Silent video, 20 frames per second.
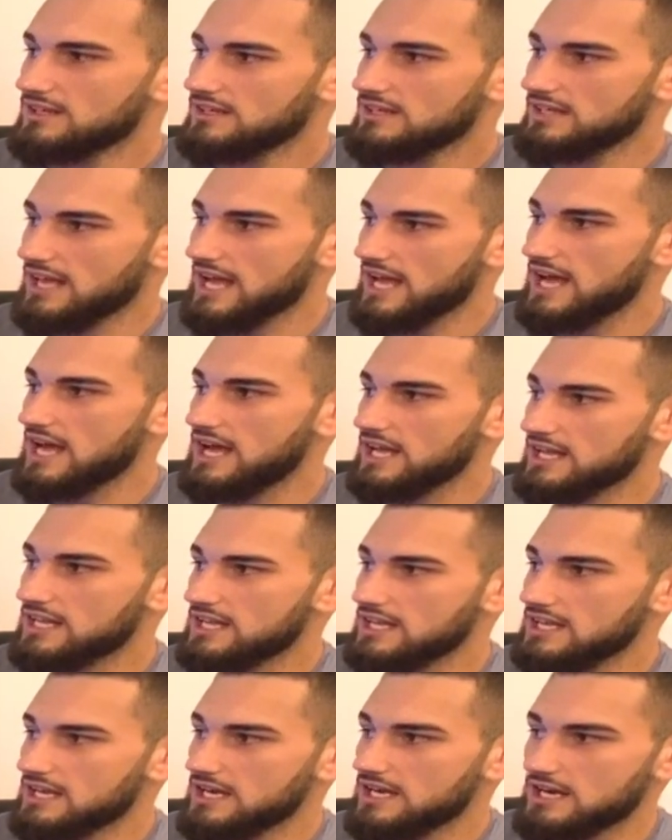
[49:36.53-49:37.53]
Yeah,
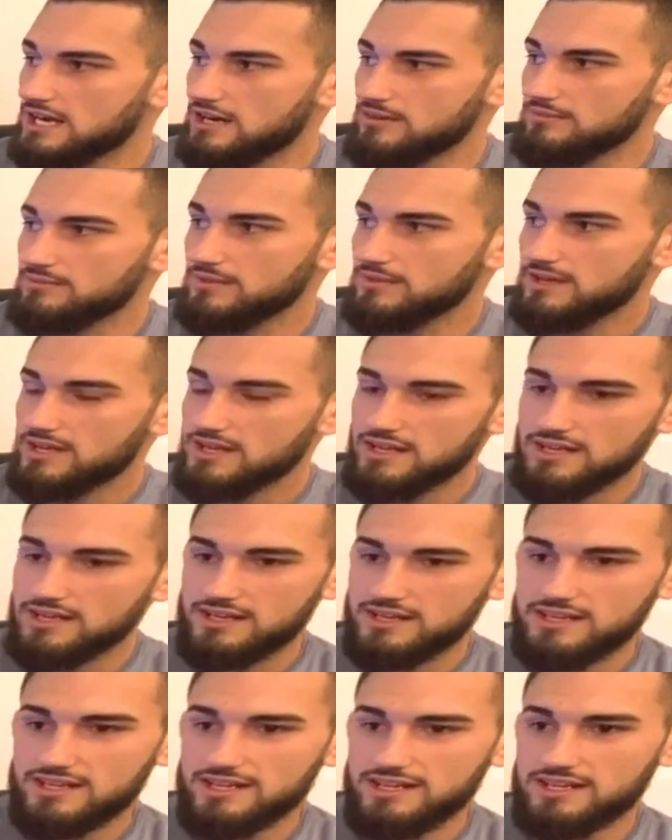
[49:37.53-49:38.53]

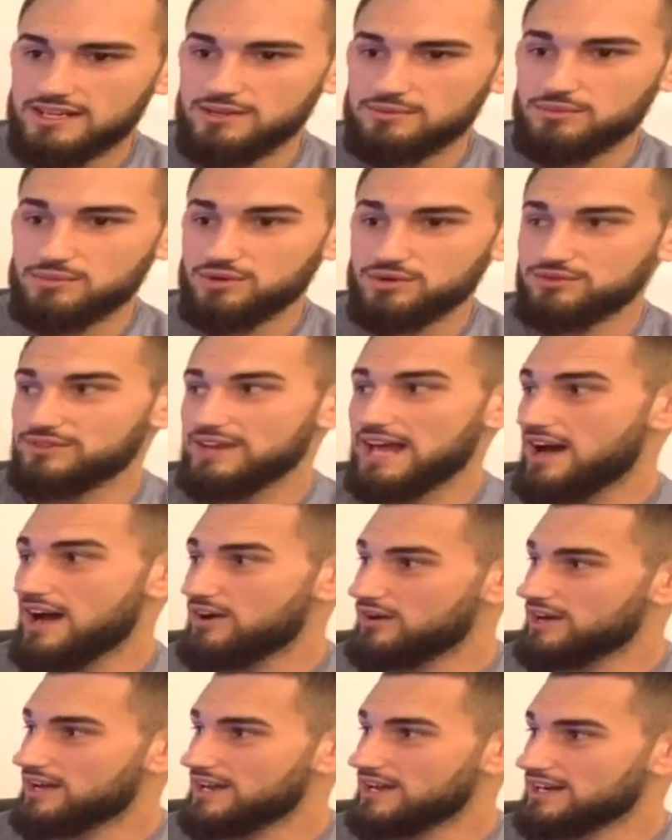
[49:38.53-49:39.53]
he moved
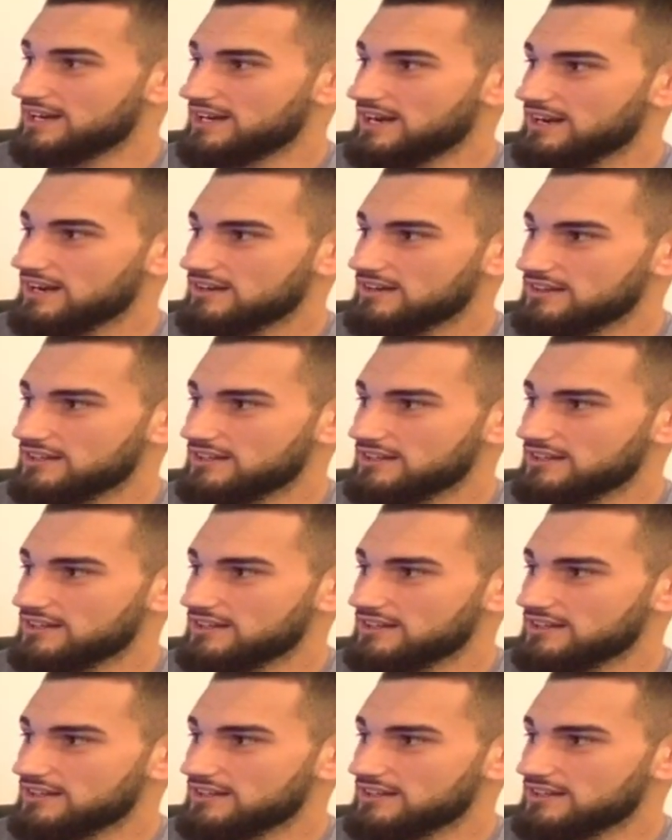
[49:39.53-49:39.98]
out and